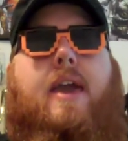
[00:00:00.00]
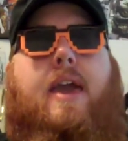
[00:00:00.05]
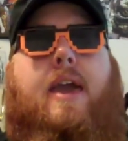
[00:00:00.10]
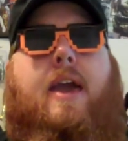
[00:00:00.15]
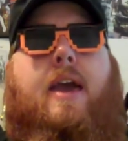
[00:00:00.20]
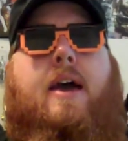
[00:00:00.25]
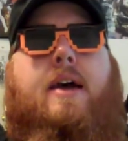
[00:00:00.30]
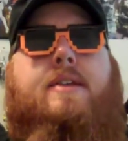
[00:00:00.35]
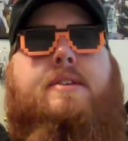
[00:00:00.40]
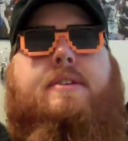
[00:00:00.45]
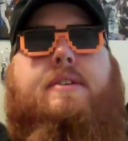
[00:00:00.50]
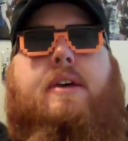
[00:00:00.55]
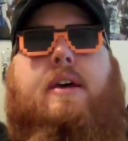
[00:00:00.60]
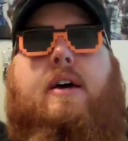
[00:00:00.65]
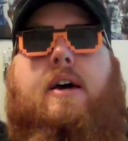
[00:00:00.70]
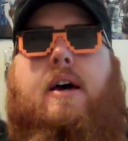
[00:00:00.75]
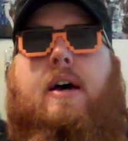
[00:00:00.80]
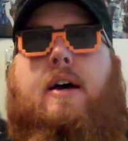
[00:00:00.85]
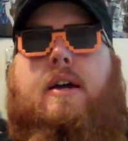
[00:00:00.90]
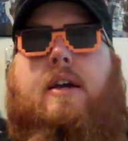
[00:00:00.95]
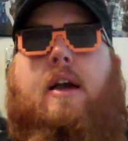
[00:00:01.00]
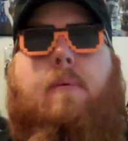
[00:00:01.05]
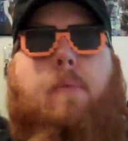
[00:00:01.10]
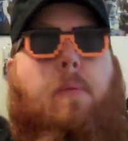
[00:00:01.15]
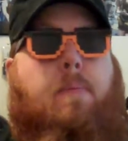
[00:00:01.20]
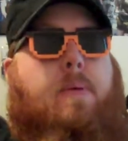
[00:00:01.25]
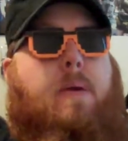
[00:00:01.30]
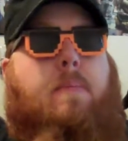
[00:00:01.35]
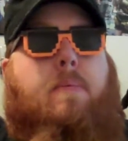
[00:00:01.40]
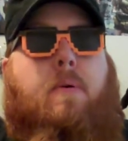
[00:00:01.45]
And a
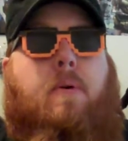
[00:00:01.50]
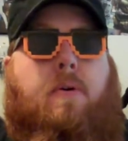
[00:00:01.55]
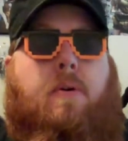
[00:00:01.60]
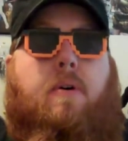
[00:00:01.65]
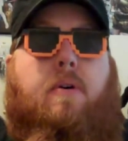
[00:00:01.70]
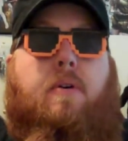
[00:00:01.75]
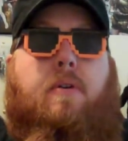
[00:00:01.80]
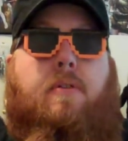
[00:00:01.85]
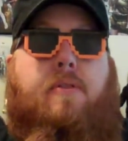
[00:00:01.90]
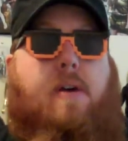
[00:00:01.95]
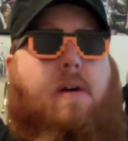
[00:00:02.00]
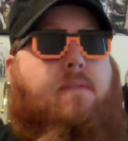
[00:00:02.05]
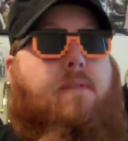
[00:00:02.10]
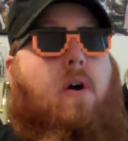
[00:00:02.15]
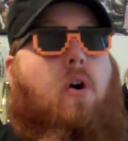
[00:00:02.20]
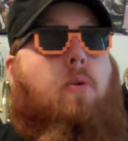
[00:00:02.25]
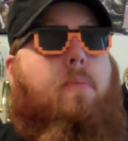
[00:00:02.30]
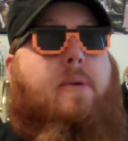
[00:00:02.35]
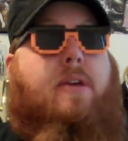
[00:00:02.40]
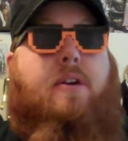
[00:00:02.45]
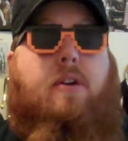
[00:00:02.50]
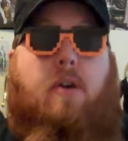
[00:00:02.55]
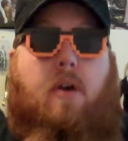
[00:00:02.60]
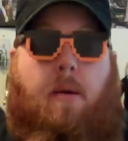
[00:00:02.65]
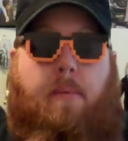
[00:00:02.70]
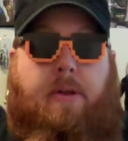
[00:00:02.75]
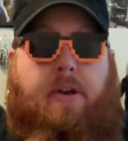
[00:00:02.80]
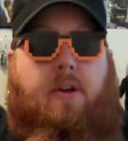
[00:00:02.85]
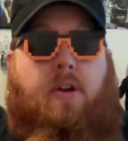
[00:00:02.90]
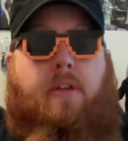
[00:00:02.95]
couple people that follow me
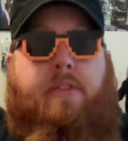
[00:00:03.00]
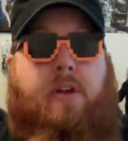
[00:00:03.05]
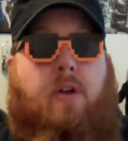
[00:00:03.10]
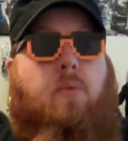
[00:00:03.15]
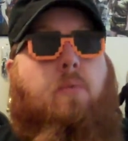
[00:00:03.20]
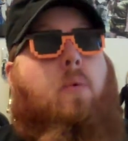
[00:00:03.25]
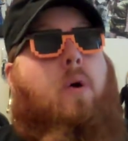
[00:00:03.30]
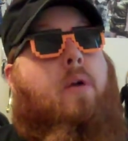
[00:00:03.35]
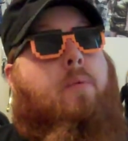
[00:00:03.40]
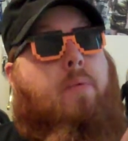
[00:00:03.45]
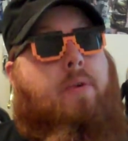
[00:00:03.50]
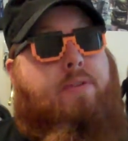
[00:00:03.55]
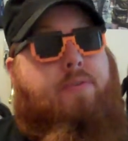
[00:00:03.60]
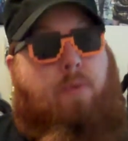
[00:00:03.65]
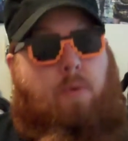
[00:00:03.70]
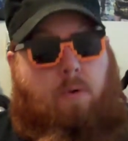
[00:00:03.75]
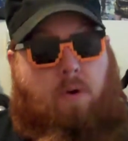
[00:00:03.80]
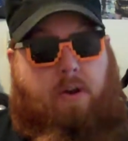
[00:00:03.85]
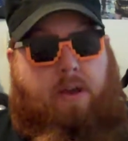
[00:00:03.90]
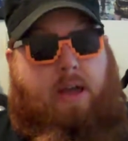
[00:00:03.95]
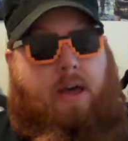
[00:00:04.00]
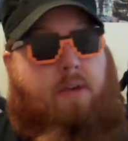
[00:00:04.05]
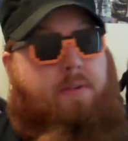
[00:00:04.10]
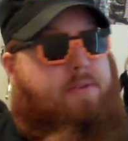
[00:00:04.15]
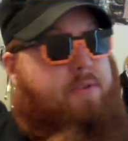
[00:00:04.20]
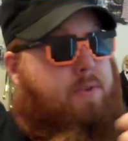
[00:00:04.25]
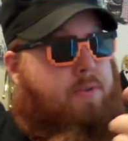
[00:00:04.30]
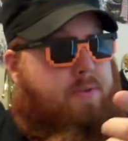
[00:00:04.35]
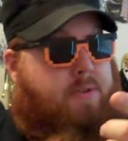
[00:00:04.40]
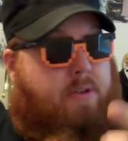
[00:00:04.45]
commented on there. One was Horror Gal,
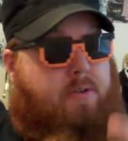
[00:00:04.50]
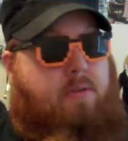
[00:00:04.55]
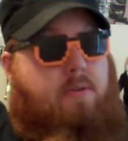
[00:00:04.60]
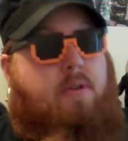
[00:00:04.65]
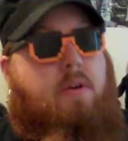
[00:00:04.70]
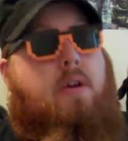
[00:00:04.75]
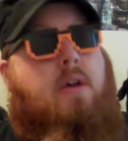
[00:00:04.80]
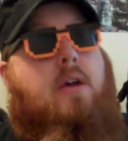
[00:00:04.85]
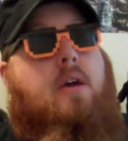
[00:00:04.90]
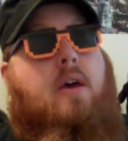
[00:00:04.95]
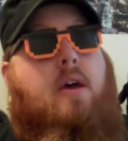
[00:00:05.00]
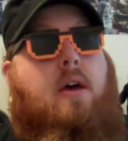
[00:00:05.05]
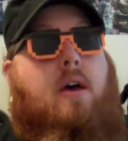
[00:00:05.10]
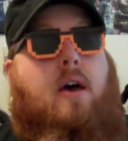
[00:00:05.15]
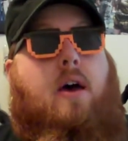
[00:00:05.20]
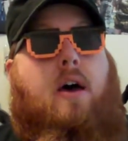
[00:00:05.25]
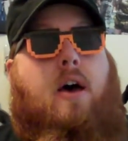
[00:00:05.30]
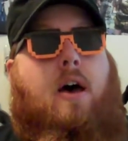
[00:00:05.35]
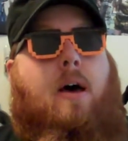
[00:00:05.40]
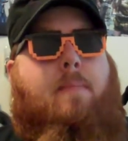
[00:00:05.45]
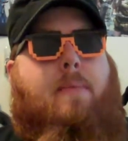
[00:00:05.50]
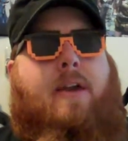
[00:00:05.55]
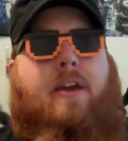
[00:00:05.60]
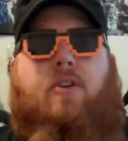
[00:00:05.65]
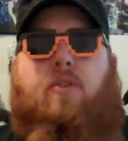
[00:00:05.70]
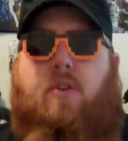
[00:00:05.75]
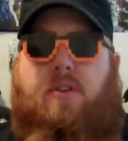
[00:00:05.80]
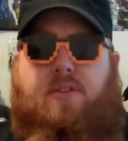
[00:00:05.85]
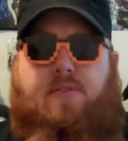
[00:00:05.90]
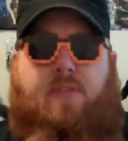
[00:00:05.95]
Susan,
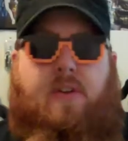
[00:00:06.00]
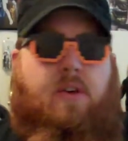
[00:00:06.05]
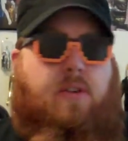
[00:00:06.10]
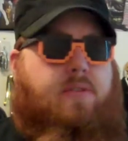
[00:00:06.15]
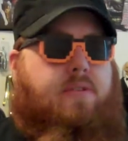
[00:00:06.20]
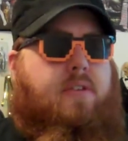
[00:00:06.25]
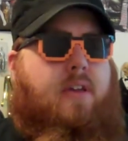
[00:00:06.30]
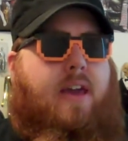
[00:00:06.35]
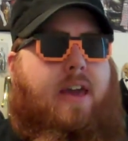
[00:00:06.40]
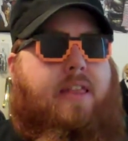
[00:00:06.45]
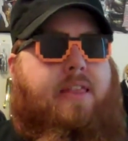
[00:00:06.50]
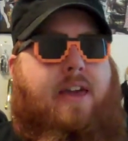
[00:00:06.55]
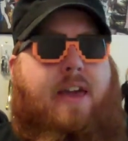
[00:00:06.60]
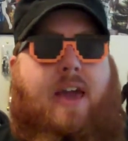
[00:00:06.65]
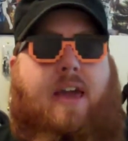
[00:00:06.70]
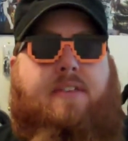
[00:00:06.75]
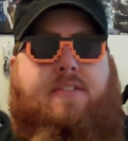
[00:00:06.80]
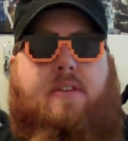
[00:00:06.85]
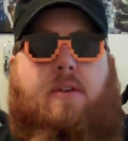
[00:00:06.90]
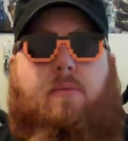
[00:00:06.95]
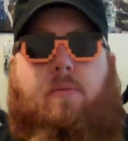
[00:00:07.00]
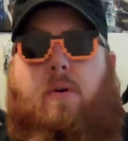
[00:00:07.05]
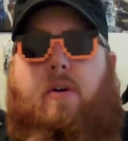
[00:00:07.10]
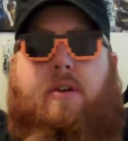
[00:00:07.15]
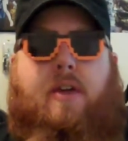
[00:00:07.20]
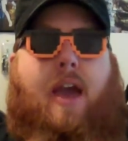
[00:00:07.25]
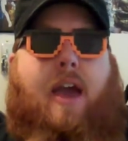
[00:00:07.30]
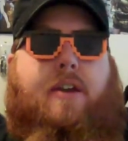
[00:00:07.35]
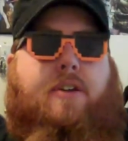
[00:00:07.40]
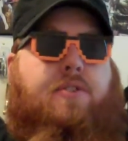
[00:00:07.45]
and Chris Fields. And they said,
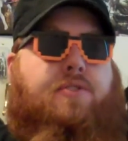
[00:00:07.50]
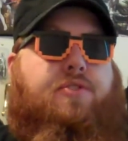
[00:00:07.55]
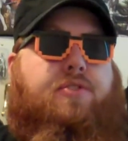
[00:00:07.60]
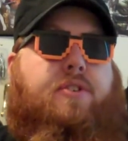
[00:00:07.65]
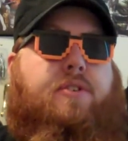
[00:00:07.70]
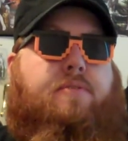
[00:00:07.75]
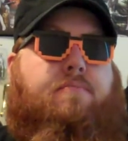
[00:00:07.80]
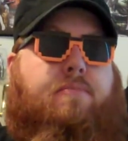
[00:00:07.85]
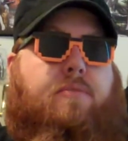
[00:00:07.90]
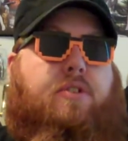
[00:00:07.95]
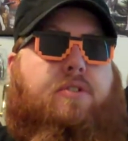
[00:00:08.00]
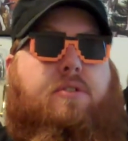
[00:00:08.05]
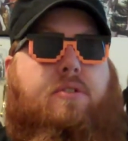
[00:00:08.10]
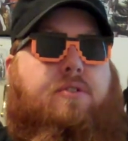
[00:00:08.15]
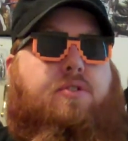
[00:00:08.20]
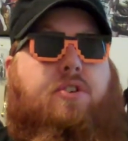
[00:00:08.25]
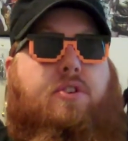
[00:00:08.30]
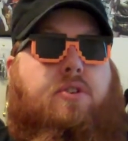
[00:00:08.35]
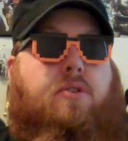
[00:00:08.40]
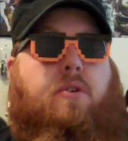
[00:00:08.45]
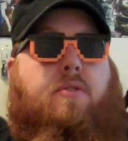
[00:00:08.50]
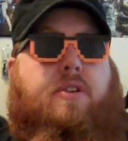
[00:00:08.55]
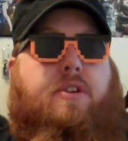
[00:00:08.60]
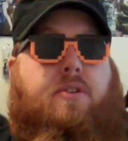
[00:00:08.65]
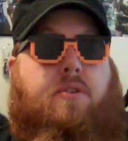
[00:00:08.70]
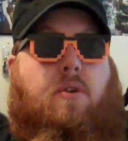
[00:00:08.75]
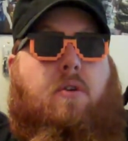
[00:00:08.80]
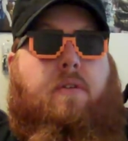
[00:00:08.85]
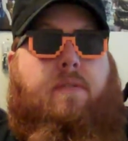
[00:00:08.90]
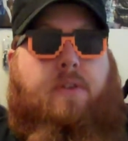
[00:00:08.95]
well, yeah, you should totally
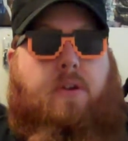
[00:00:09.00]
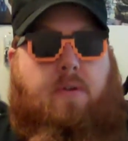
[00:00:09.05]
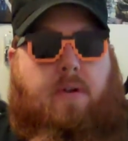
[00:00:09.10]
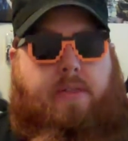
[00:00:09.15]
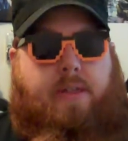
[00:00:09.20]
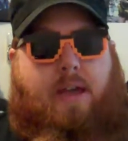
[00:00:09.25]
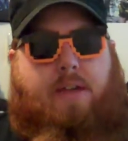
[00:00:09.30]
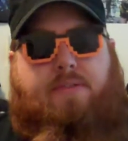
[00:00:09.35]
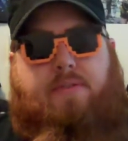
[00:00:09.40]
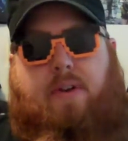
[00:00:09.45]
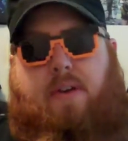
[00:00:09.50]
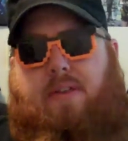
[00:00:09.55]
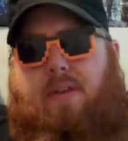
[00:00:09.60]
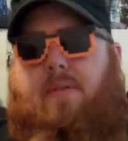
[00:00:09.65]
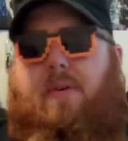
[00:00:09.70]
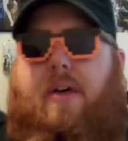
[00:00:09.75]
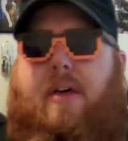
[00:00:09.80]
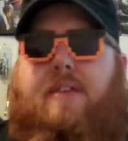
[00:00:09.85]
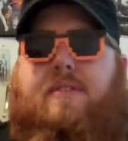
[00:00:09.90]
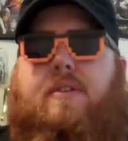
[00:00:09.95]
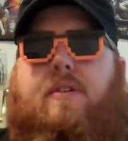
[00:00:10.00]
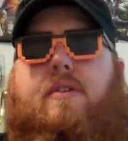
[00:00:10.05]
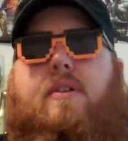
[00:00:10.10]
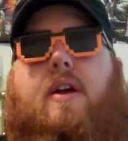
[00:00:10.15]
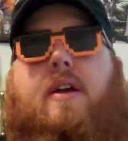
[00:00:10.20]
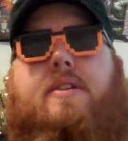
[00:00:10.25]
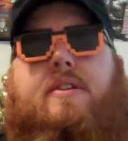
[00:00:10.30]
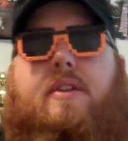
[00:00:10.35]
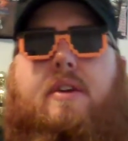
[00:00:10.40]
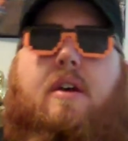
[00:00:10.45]
do a review on that. So I thought, well, that's a
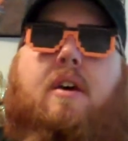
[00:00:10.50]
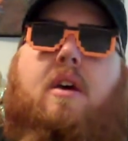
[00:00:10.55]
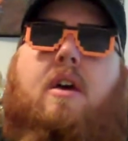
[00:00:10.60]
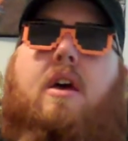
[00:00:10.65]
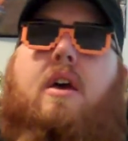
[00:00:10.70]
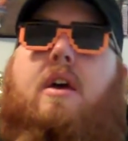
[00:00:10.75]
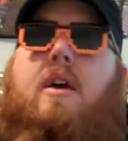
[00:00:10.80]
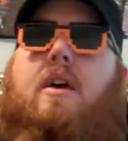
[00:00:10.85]
good idea.